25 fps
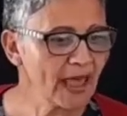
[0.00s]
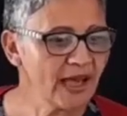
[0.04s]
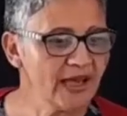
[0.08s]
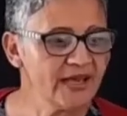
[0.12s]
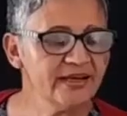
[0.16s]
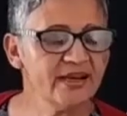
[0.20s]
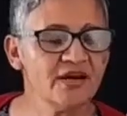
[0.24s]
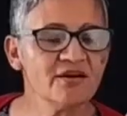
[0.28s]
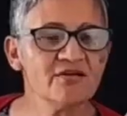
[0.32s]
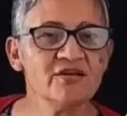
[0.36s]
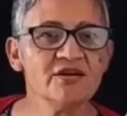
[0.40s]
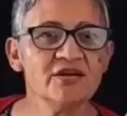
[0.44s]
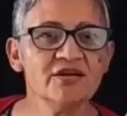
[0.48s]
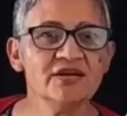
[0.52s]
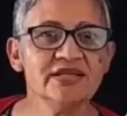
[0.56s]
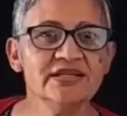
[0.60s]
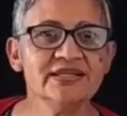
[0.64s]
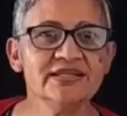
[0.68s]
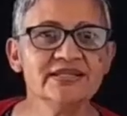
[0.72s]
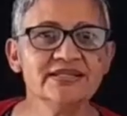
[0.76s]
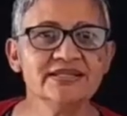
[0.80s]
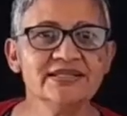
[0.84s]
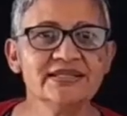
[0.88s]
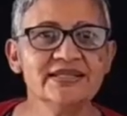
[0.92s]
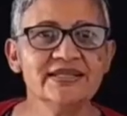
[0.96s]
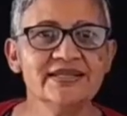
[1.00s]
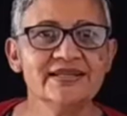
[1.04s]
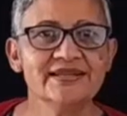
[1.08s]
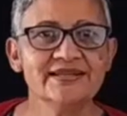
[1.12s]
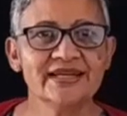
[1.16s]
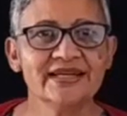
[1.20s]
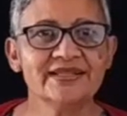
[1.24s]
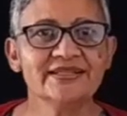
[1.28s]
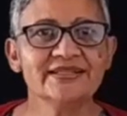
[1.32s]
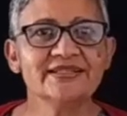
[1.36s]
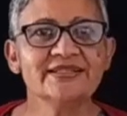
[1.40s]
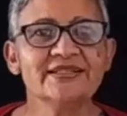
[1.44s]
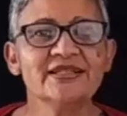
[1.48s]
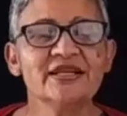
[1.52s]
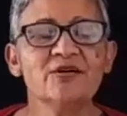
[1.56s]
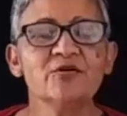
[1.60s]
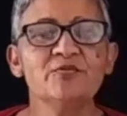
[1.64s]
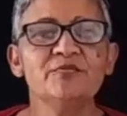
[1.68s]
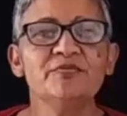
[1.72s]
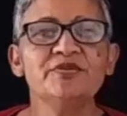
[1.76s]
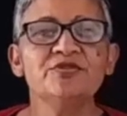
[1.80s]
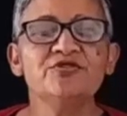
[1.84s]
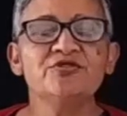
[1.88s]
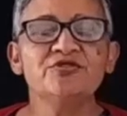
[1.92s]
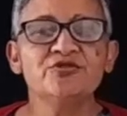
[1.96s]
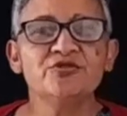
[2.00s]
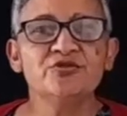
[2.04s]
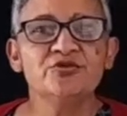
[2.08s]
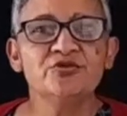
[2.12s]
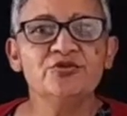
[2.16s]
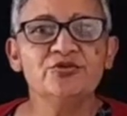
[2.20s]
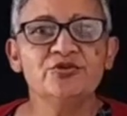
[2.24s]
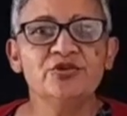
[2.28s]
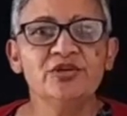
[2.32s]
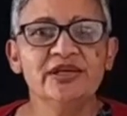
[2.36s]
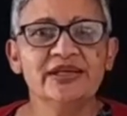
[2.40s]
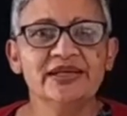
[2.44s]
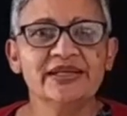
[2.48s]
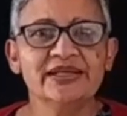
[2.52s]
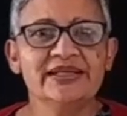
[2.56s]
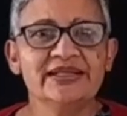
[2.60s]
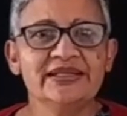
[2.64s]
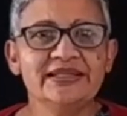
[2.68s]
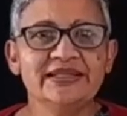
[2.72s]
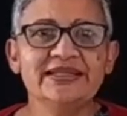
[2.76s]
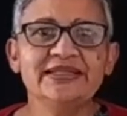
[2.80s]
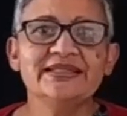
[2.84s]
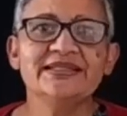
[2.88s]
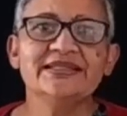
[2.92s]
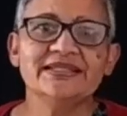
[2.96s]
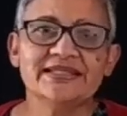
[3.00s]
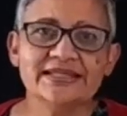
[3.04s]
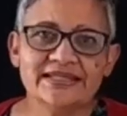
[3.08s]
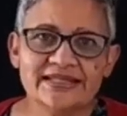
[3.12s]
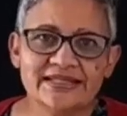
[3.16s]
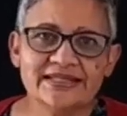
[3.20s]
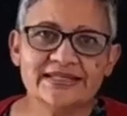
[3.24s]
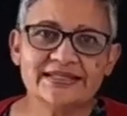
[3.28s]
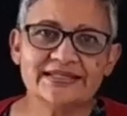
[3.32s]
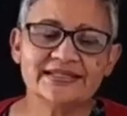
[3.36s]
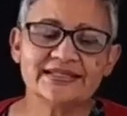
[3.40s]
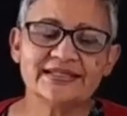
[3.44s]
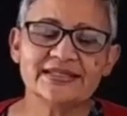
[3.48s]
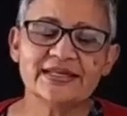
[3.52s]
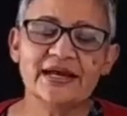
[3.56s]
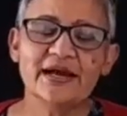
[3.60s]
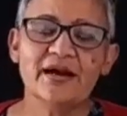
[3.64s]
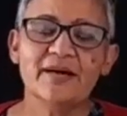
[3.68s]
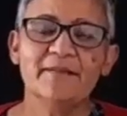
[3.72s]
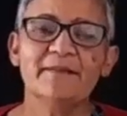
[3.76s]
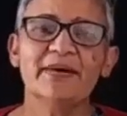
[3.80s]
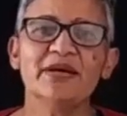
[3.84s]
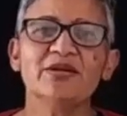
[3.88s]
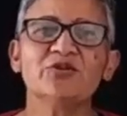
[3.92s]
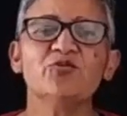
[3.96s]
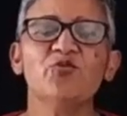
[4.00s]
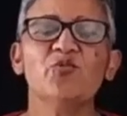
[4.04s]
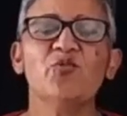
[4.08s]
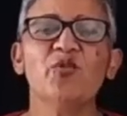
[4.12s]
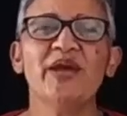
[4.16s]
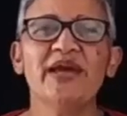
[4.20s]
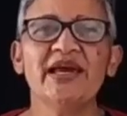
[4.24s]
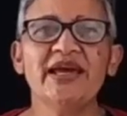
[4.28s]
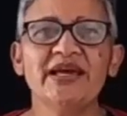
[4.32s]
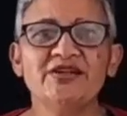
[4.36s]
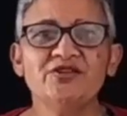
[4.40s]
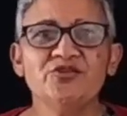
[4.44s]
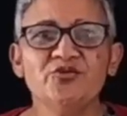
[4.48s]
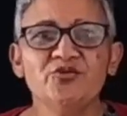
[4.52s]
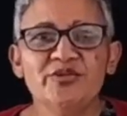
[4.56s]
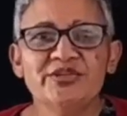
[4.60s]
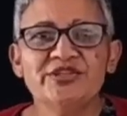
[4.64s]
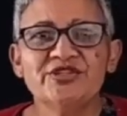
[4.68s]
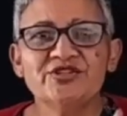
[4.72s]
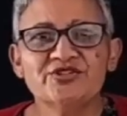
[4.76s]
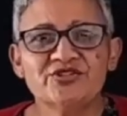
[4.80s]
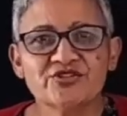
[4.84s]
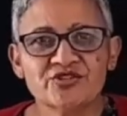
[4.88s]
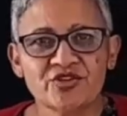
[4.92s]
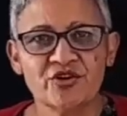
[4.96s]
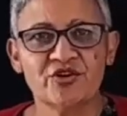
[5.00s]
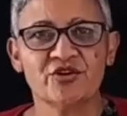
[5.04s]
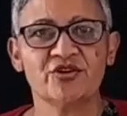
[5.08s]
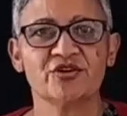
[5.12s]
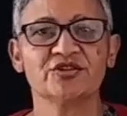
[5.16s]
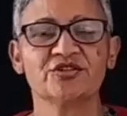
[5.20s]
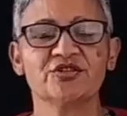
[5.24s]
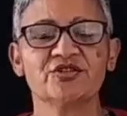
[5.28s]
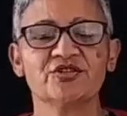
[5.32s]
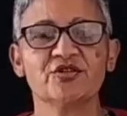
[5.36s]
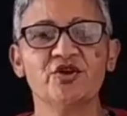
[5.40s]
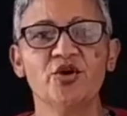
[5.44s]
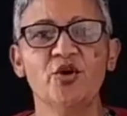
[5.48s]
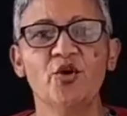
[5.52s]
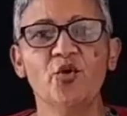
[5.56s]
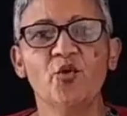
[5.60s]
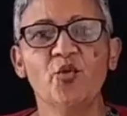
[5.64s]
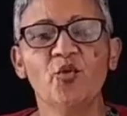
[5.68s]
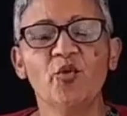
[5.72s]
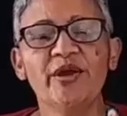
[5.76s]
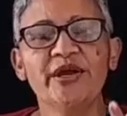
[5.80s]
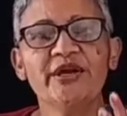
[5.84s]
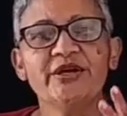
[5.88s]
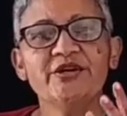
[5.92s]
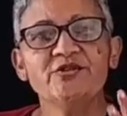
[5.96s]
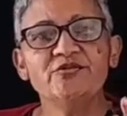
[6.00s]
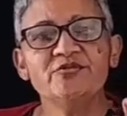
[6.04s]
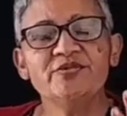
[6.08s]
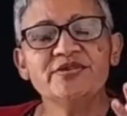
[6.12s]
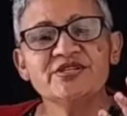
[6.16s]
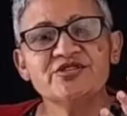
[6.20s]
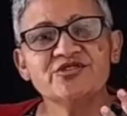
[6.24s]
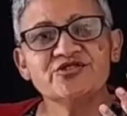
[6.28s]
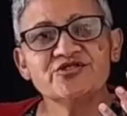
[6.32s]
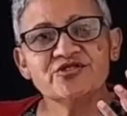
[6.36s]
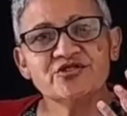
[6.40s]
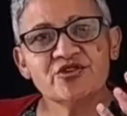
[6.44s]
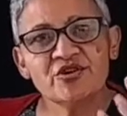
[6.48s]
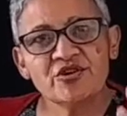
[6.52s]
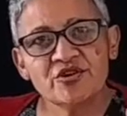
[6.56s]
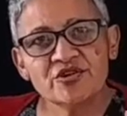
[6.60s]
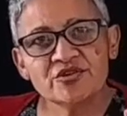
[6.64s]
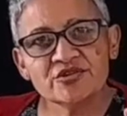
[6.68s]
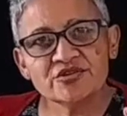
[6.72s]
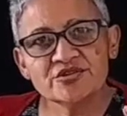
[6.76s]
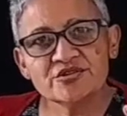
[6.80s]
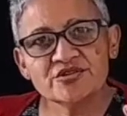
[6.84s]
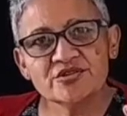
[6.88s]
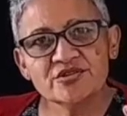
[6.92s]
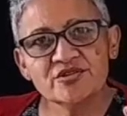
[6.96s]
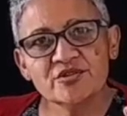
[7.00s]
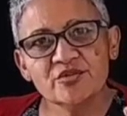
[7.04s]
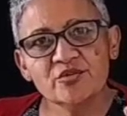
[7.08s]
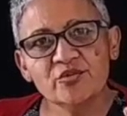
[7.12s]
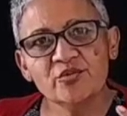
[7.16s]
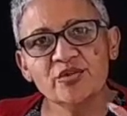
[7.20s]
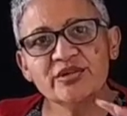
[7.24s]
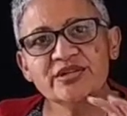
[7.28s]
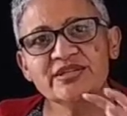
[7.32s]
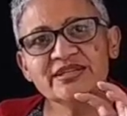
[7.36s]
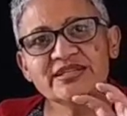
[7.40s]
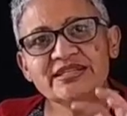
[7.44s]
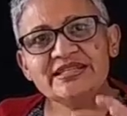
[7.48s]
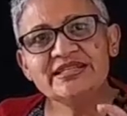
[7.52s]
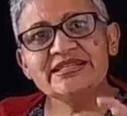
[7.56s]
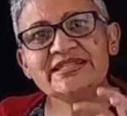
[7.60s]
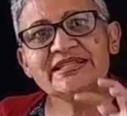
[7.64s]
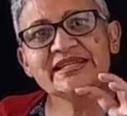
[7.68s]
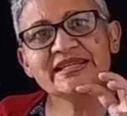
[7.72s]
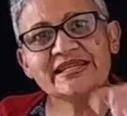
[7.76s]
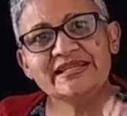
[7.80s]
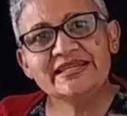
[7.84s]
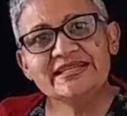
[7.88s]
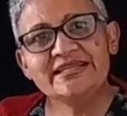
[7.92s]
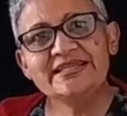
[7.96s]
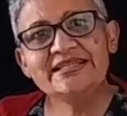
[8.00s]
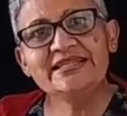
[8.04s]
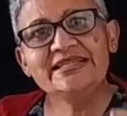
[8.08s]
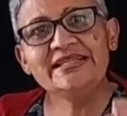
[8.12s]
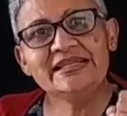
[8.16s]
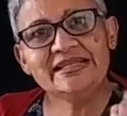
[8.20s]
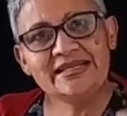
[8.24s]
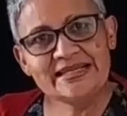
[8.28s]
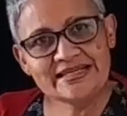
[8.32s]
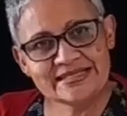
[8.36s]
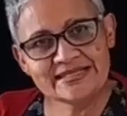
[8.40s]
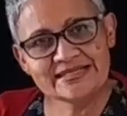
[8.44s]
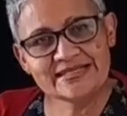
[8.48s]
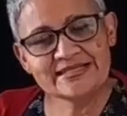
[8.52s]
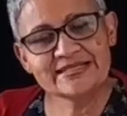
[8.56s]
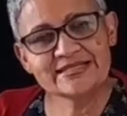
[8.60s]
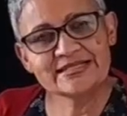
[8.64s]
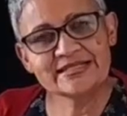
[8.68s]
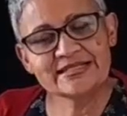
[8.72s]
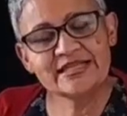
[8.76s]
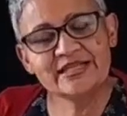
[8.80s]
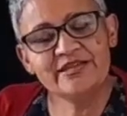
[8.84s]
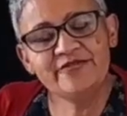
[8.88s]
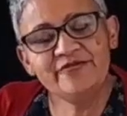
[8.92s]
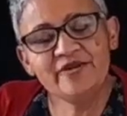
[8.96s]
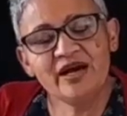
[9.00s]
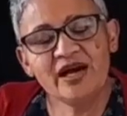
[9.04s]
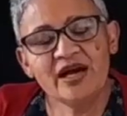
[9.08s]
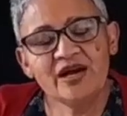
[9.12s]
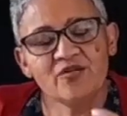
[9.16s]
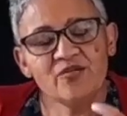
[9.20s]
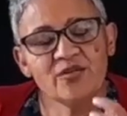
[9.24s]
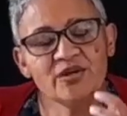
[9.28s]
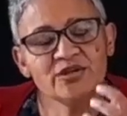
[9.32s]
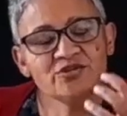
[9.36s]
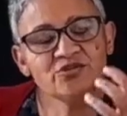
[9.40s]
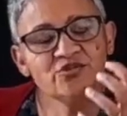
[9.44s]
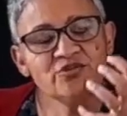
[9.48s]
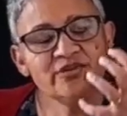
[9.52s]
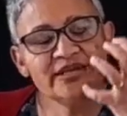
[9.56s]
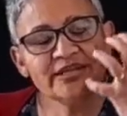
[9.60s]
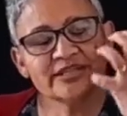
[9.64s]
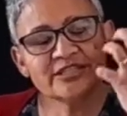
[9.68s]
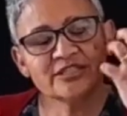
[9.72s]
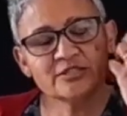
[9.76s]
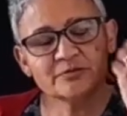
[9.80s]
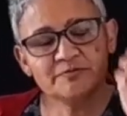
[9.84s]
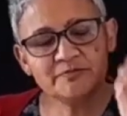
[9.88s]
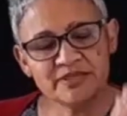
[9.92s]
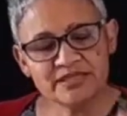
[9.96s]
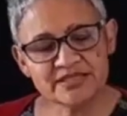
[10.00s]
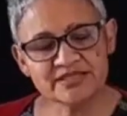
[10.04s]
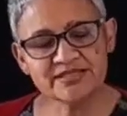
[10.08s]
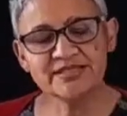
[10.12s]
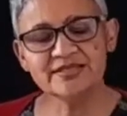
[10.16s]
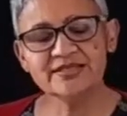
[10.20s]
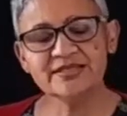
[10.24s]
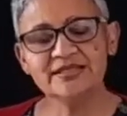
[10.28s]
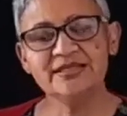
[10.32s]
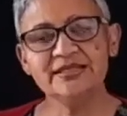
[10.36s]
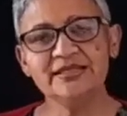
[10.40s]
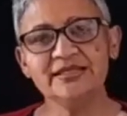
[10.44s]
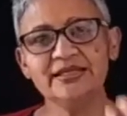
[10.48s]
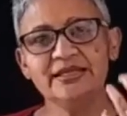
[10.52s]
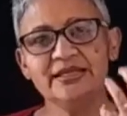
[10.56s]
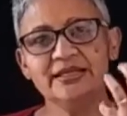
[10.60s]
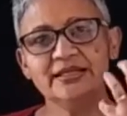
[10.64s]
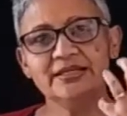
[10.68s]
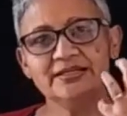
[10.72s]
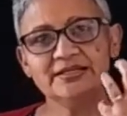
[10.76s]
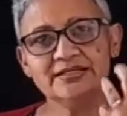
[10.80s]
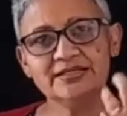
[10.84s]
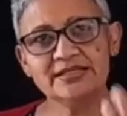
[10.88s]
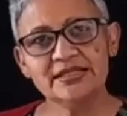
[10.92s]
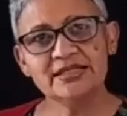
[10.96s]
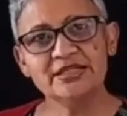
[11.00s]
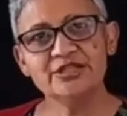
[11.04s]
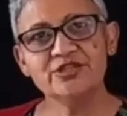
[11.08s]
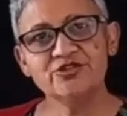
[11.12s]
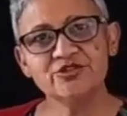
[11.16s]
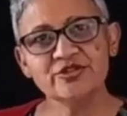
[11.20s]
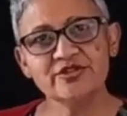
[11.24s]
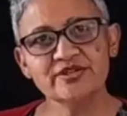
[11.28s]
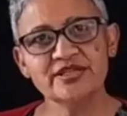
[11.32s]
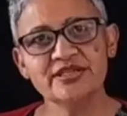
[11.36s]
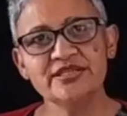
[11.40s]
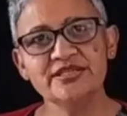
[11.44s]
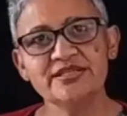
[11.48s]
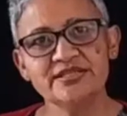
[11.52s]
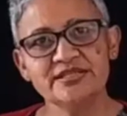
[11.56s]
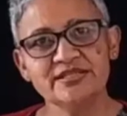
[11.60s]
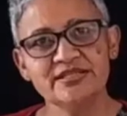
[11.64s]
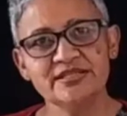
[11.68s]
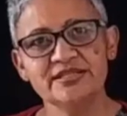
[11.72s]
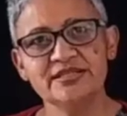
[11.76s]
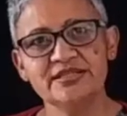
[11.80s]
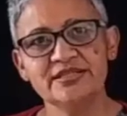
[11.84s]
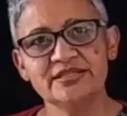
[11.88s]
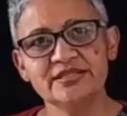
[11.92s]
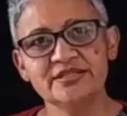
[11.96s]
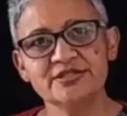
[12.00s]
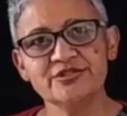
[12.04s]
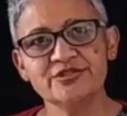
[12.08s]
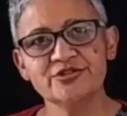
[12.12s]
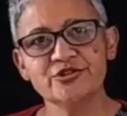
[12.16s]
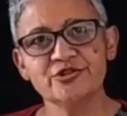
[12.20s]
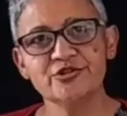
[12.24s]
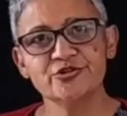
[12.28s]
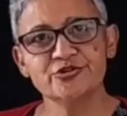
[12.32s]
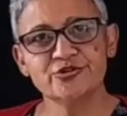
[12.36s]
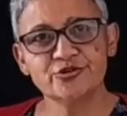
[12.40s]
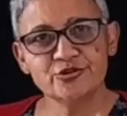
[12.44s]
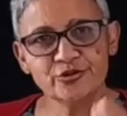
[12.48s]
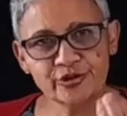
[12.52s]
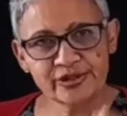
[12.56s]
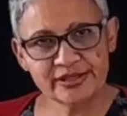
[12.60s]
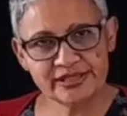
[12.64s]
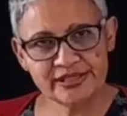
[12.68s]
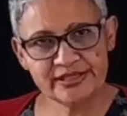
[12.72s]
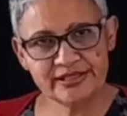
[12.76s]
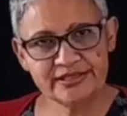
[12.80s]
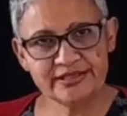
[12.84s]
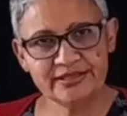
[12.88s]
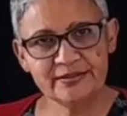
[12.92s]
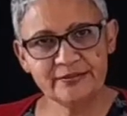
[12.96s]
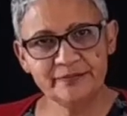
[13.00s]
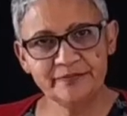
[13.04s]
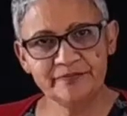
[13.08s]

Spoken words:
Now colleagues, that is our Bazoo reading series. But where do we start? Where do we start with these reading lessons if I want to explicitly teach these learners to read?